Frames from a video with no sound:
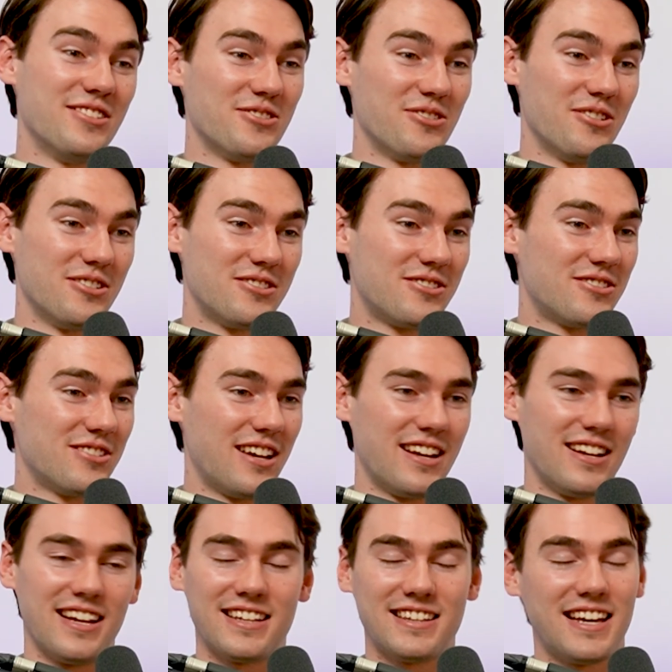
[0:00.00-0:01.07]
and desserts,
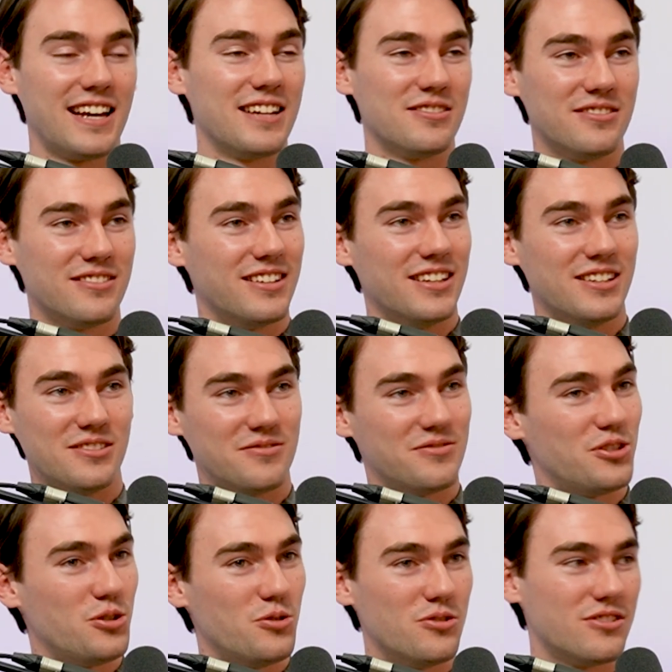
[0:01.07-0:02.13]
and like they had a
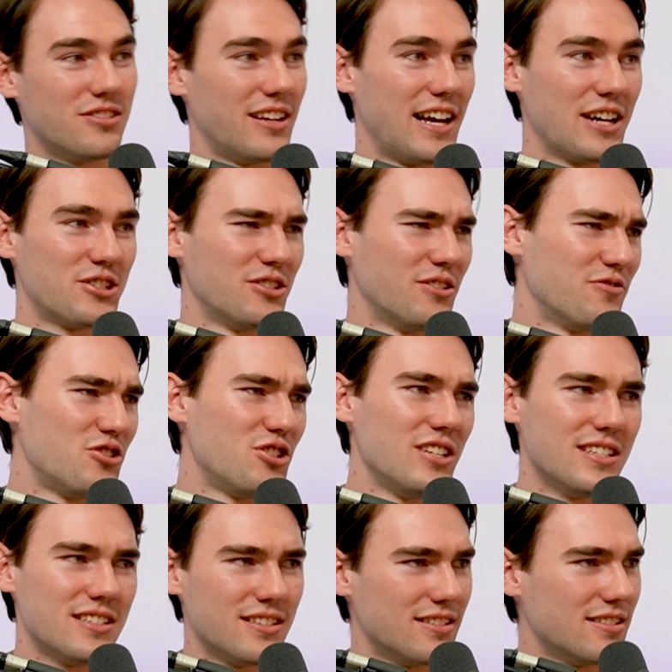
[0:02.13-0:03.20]
huge selection of
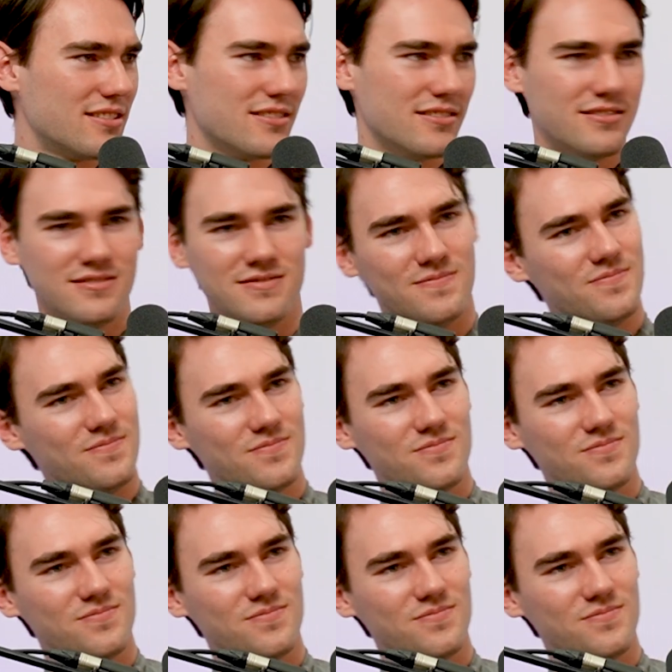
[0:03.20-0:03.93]
cheeses and